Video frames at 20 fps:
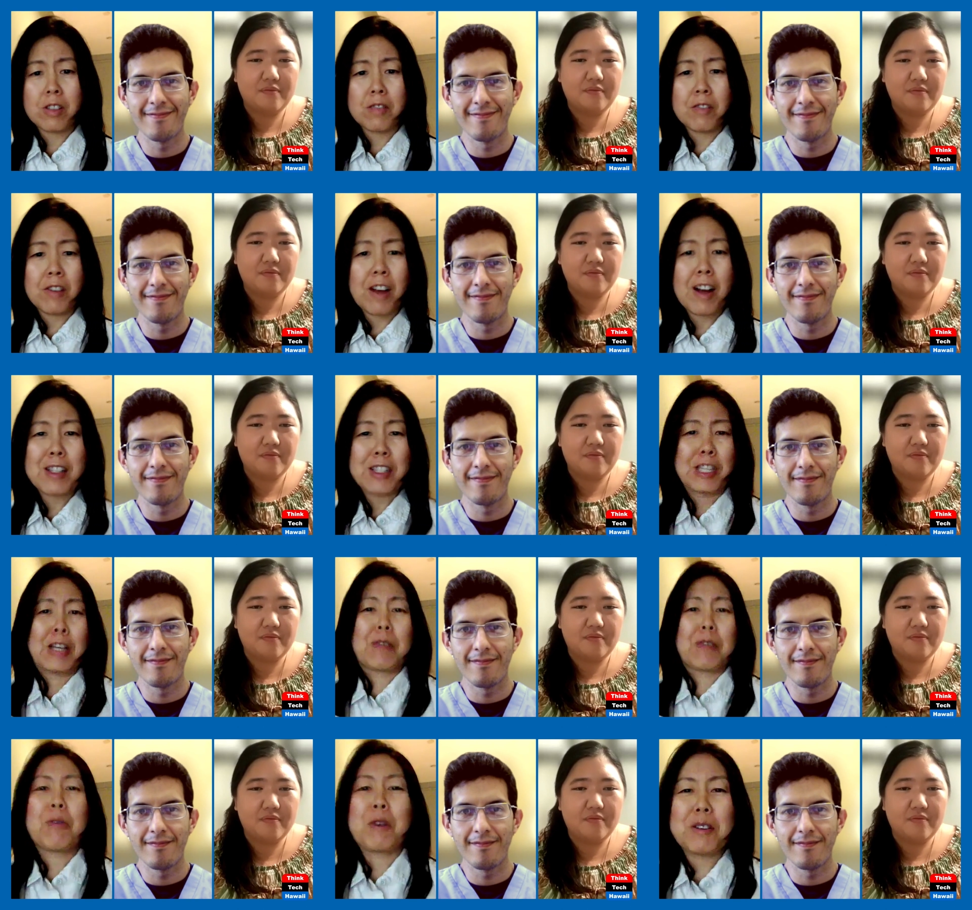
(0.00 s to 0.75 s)
Speaker 1: lavage.
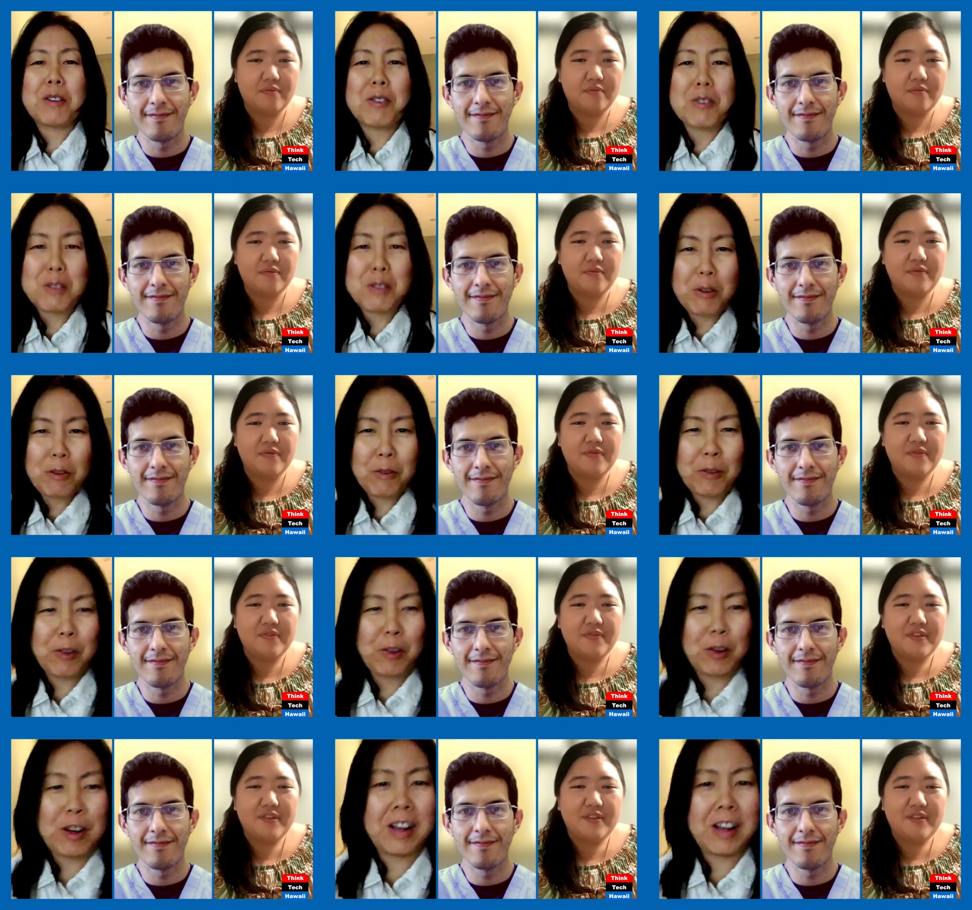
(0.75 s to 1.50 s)
Like what do you do
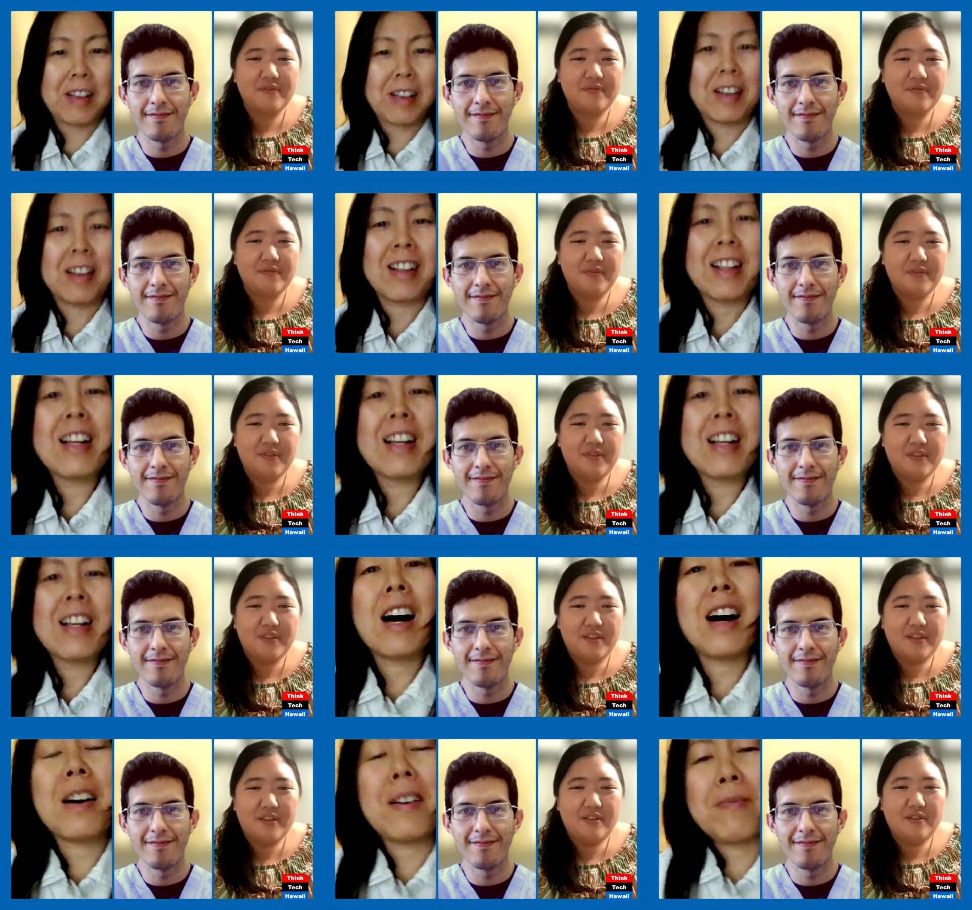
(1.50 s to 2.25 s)
for a
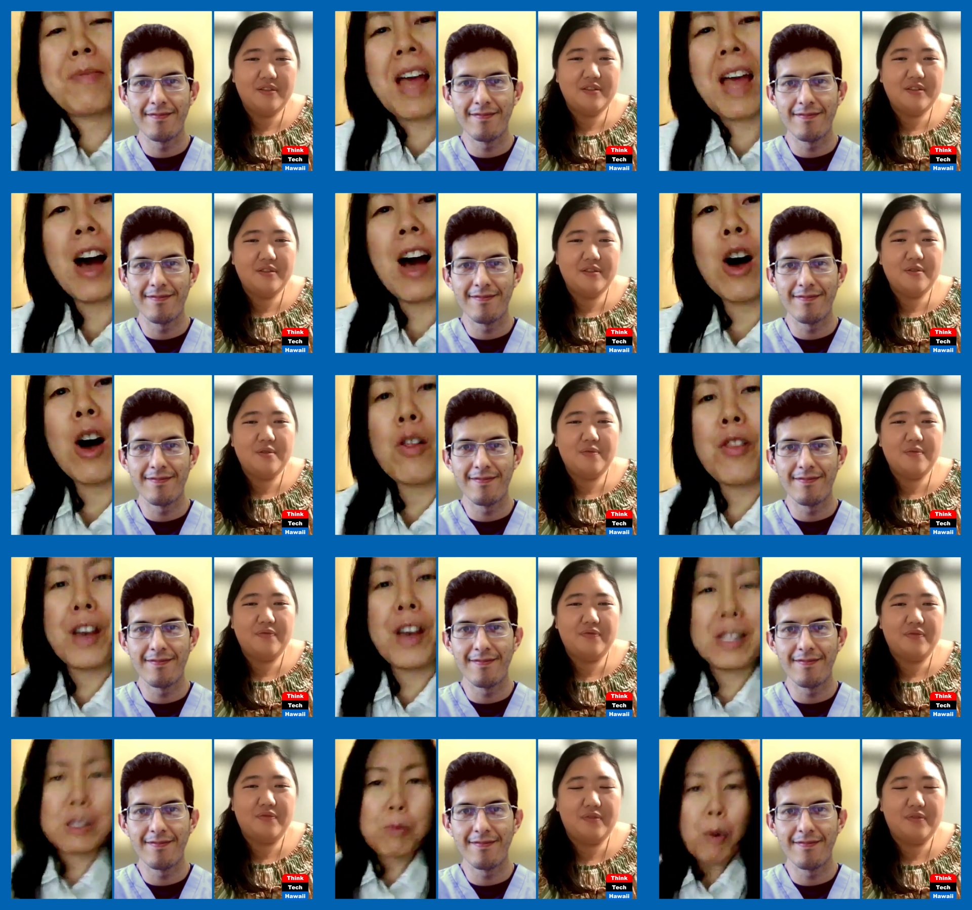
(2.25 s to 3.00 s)
an owl
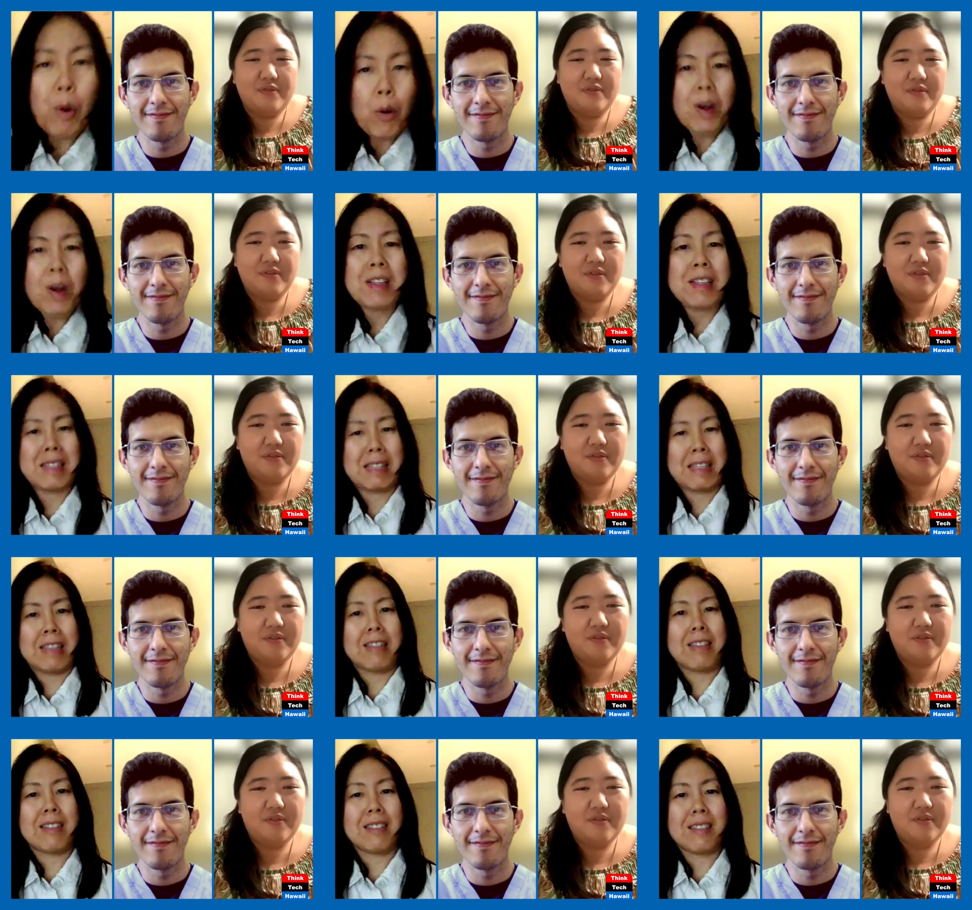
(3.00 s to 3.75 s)
that's
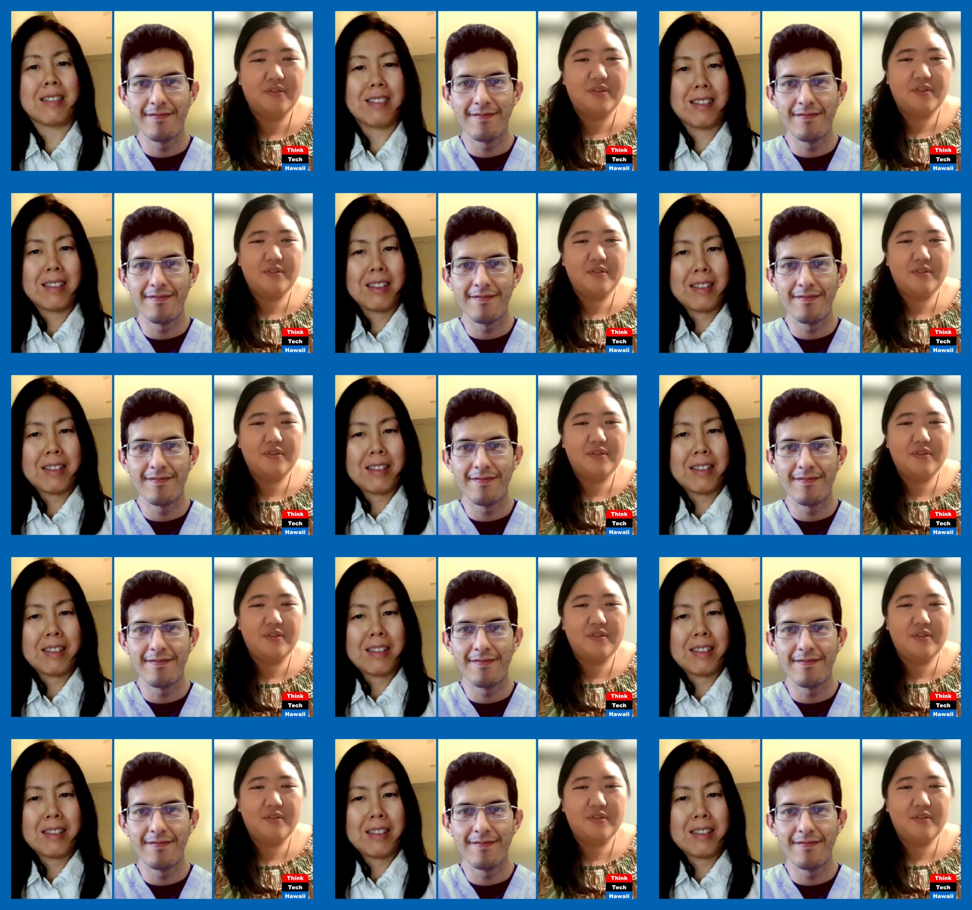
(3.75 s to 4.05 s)
poisoned?